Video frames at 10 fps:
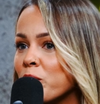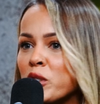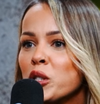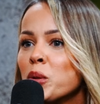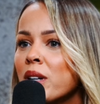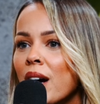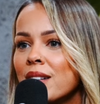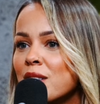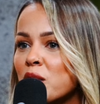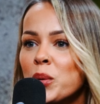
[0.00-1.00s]
shoot
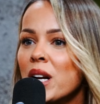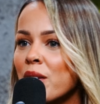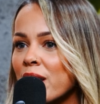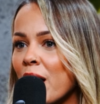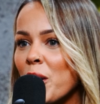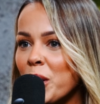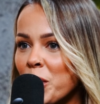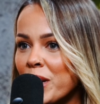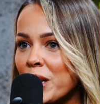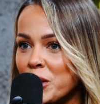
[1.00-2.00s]
guns, do whatever the hell you
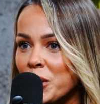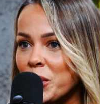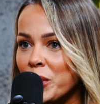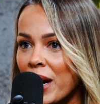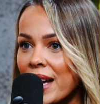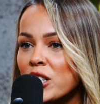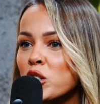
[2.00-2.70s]
want to do, right?